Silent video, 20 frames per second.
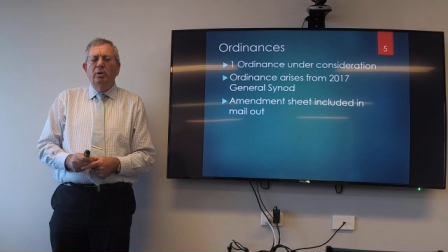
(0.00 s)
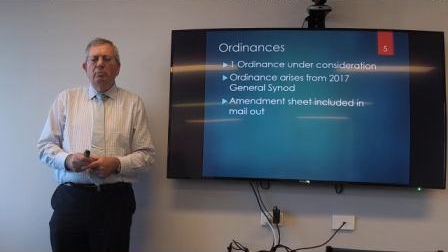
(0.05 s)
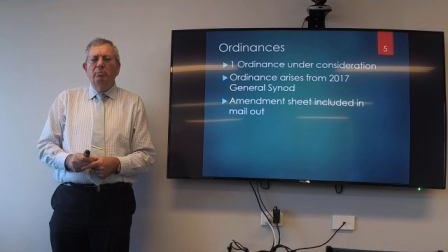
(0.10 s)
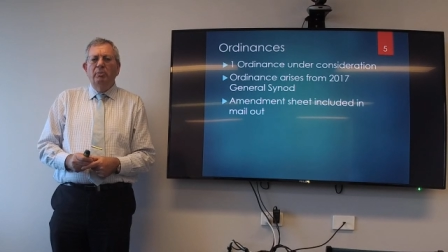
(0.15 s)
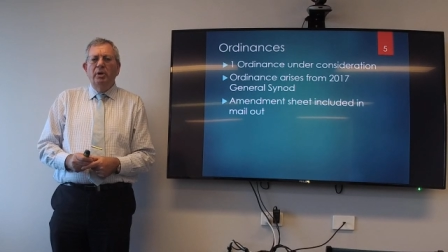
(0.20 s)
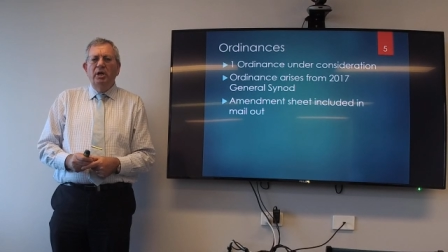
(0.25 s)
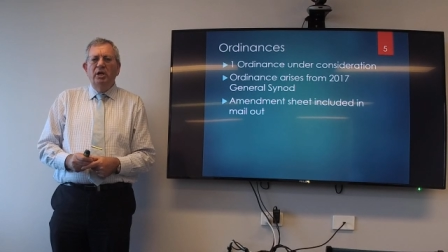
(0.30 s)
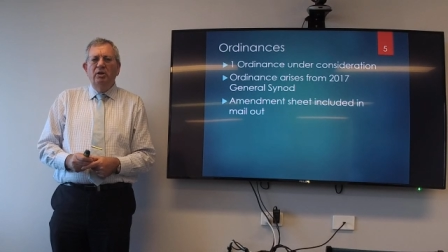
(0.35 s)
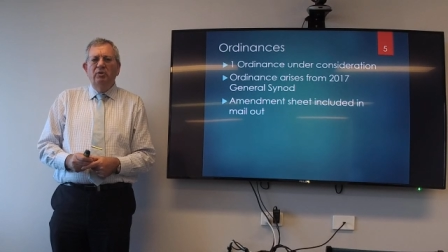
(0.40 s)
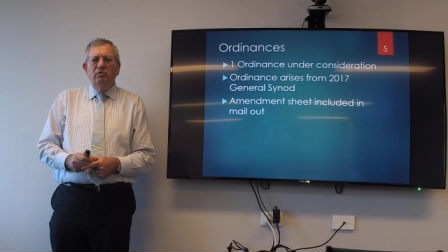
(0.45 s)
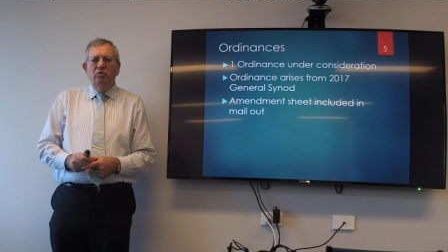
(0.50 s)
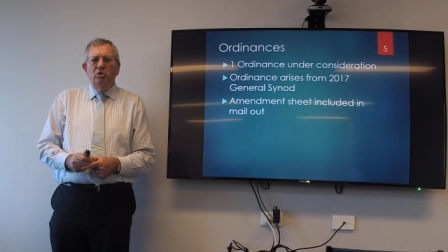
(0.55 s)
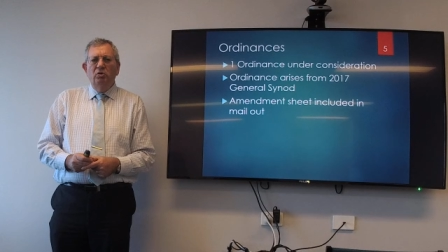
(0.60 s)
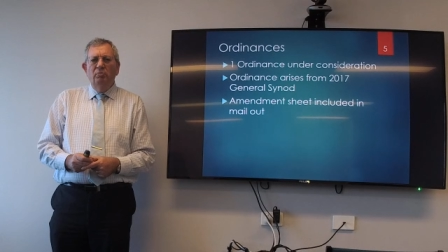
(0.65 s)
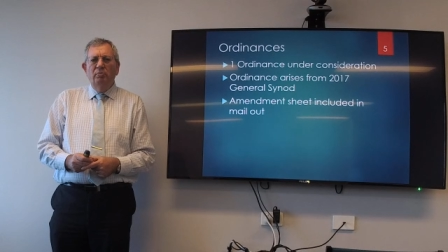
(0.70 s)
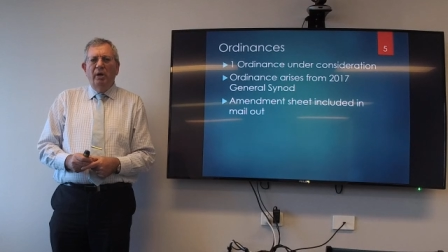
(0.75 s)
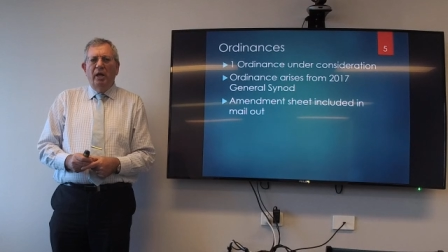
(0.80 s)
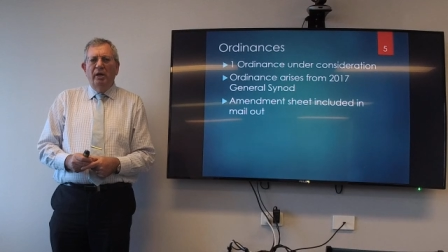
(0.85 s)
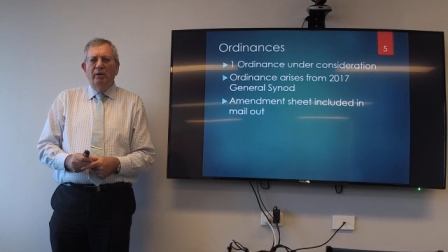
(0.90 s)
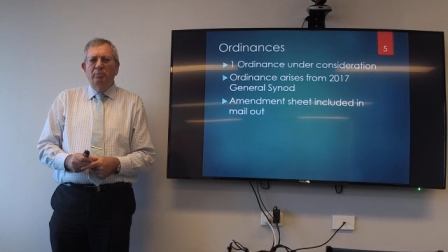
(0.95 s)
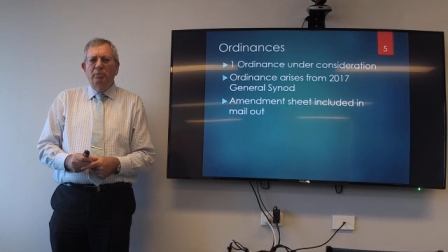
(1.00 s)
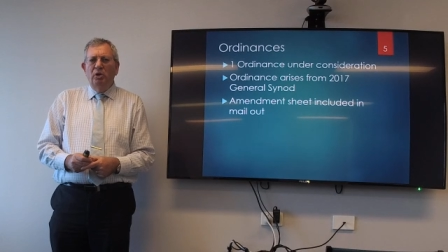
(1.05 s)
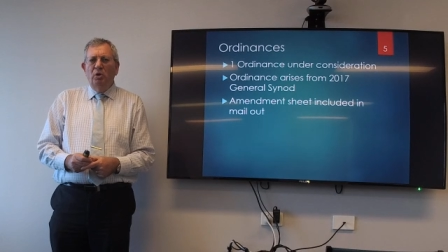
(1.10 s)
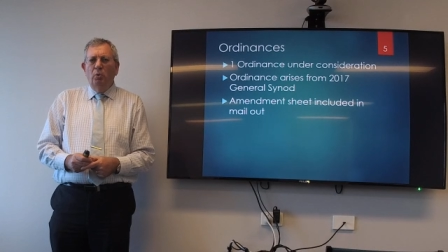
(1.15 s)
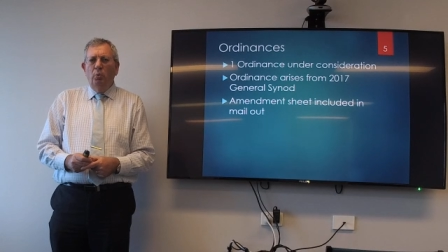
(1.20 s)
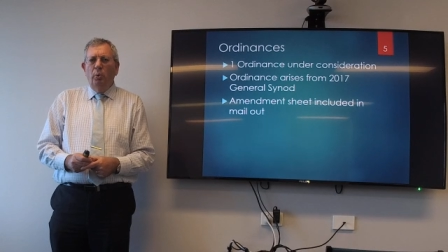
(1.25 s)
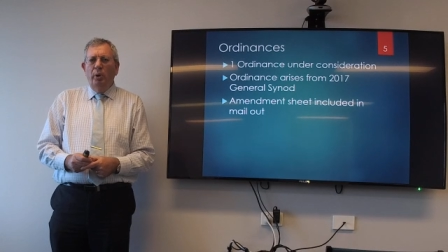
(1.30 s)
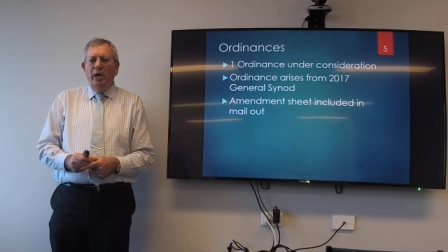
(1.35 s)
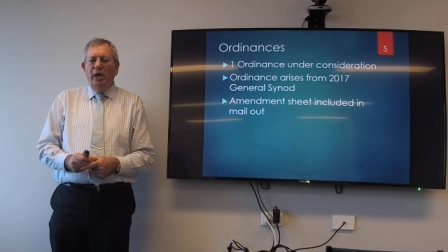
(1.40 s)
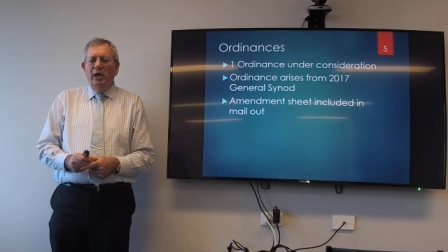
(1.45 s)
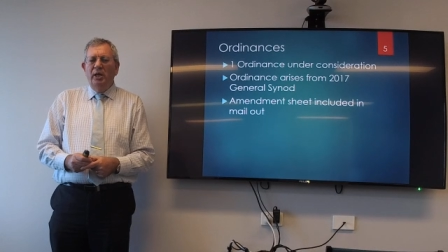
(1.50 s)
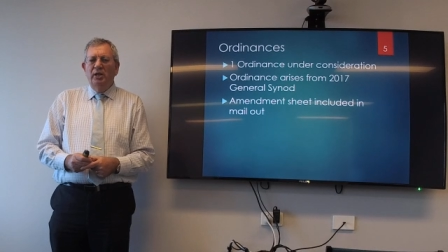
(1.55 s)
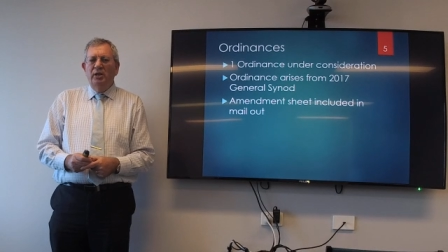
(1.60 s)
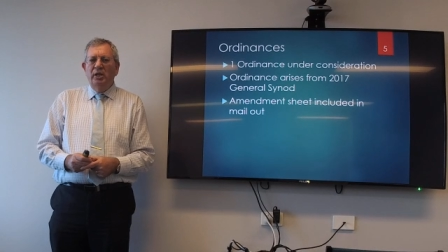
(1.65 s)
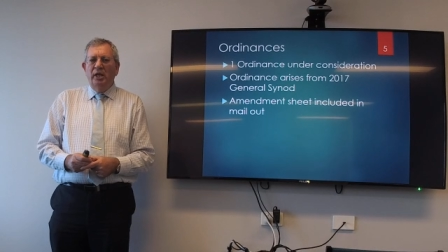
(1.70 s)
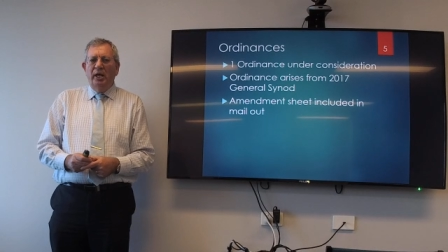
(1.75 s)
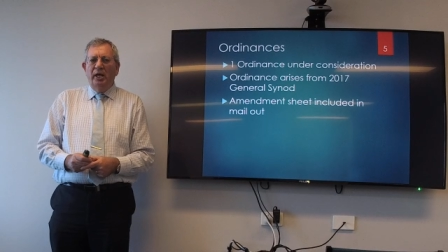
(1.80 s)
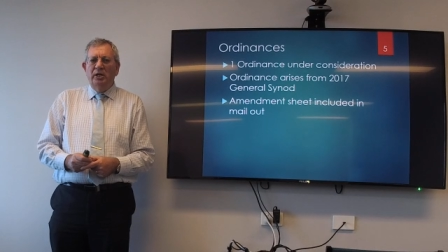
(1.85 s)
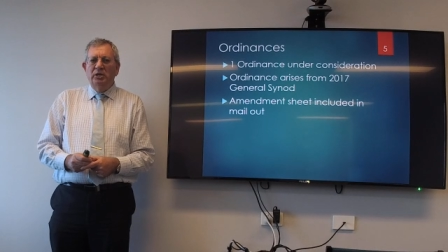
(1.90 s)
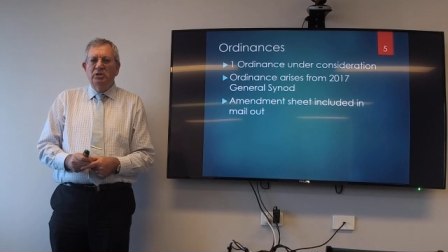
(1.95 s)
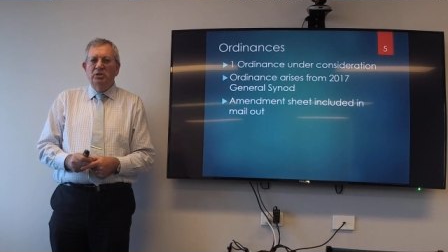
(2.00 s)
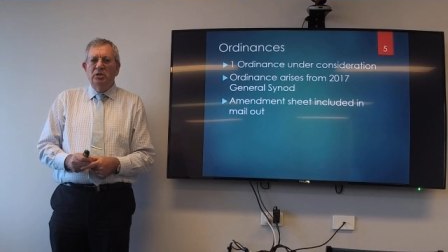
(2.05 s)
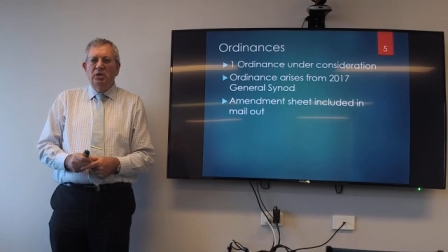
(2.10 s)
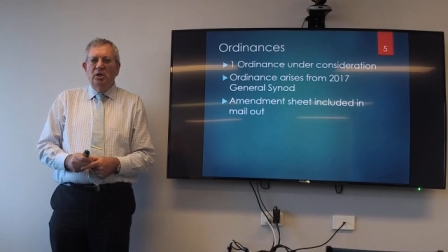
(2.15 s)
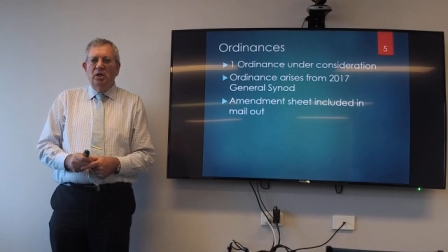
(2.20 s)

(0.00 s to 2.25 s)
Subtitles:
Many of you may be aware that